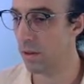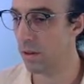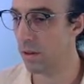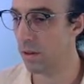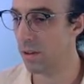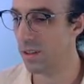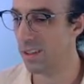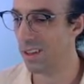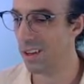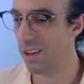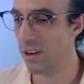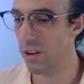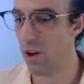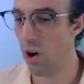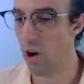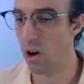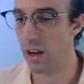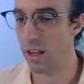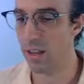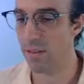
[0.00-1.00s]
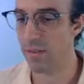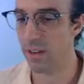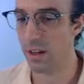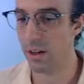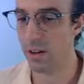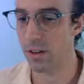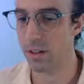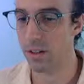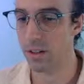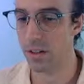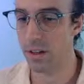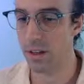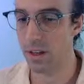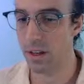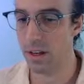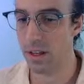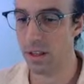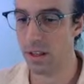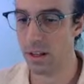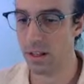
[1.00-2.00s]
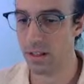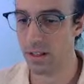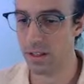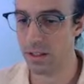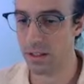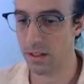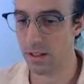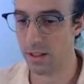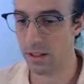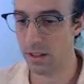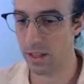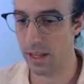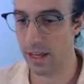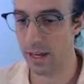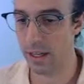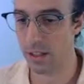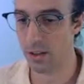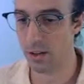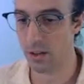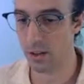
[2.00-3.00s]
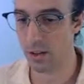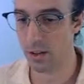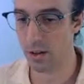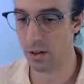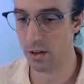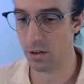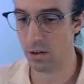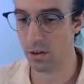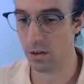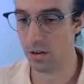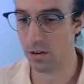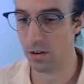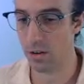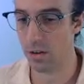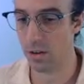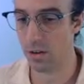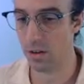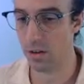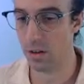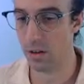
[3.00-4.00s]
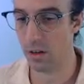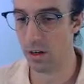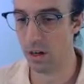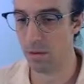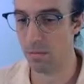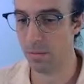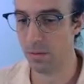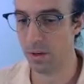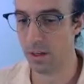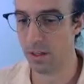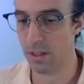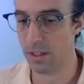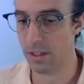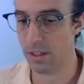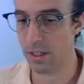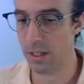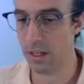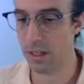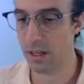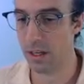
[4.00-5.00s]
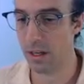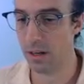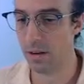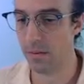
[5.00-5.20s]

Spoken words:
It's kind of gnarly fingers. And its legs are curled up because it's sitting in